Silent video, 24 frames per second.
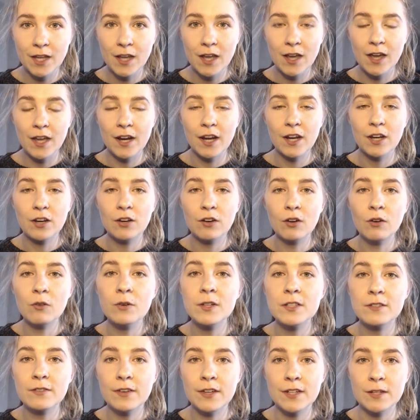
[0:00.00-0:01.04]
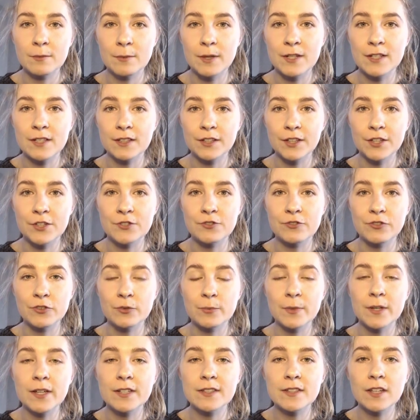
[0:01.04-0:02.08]
And I know it's fundamentally untrue
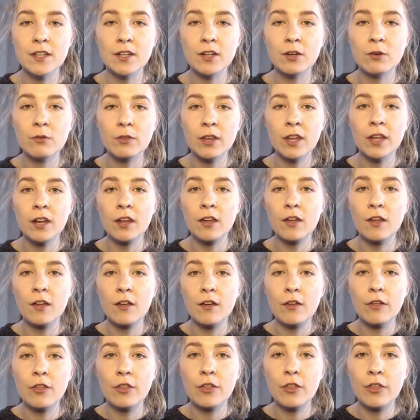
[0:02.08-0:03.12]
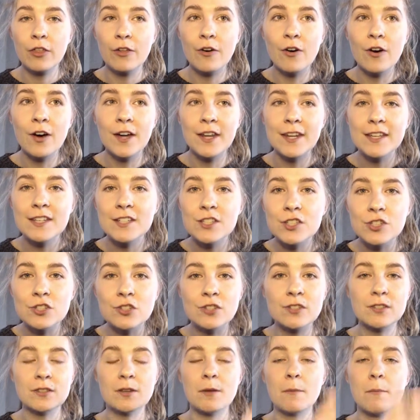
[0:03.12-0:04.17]
because I know that thought is
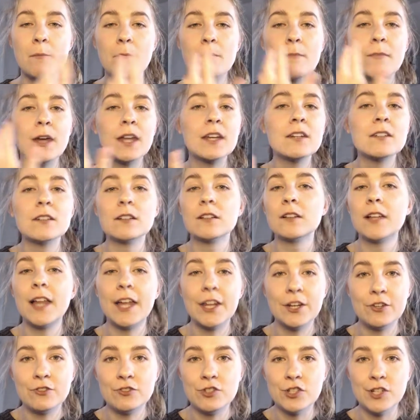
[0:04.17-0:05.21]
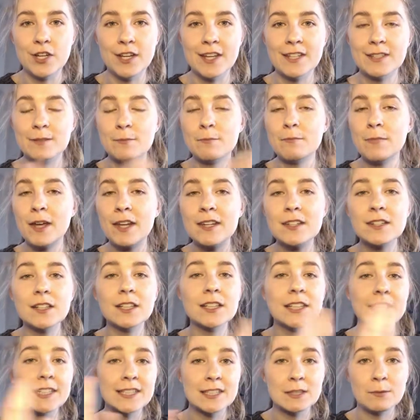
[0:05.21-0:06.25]
just mental energy. It's mental
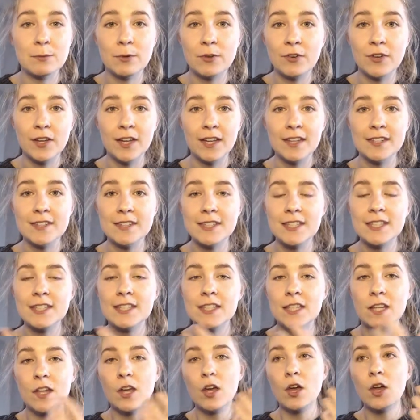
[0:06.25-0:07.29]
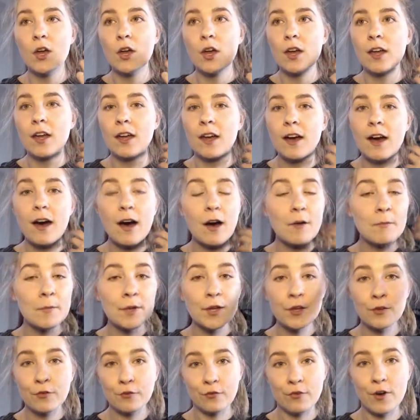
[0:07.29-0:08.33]
experience. It's
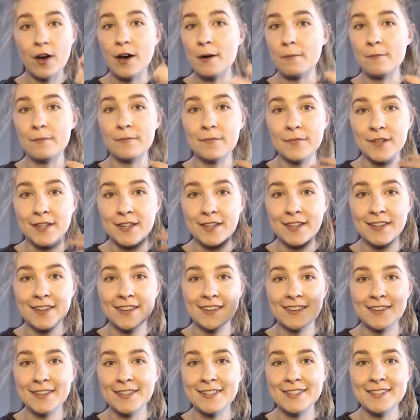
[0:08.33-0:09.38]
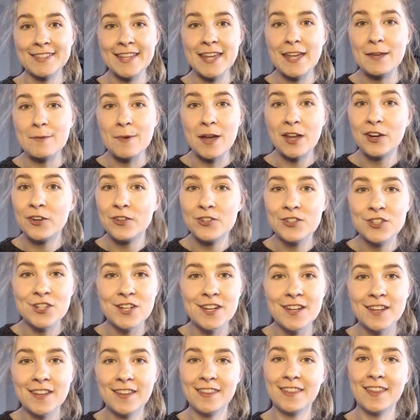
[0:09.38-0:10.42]
coming from the same
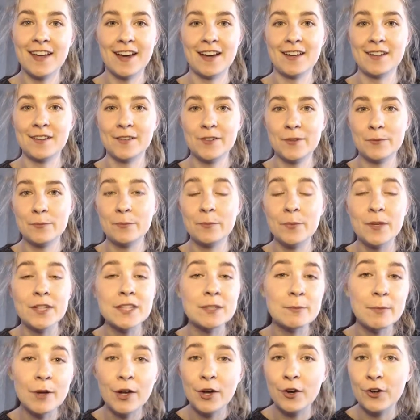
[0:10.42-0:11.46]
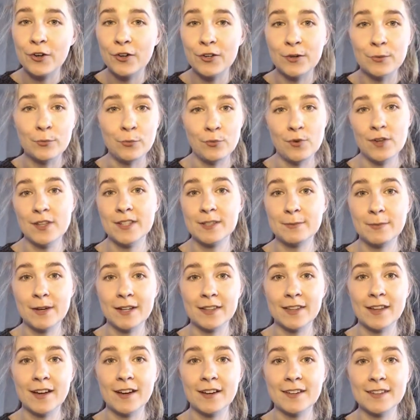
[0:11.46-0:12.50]
energy that beats my heart and breathes my
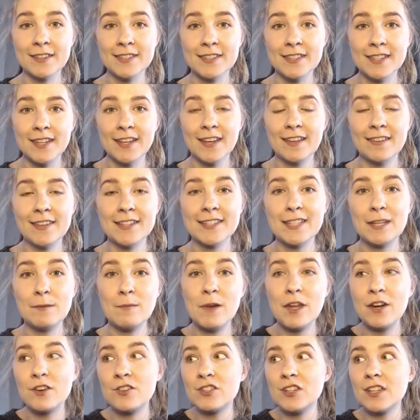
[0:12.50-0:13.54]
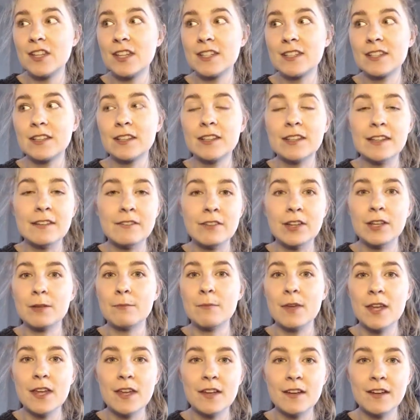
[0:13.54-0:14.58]
lungs, the same energy that's living
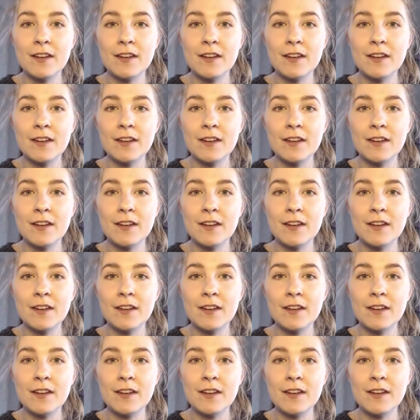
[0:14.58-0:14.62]
me,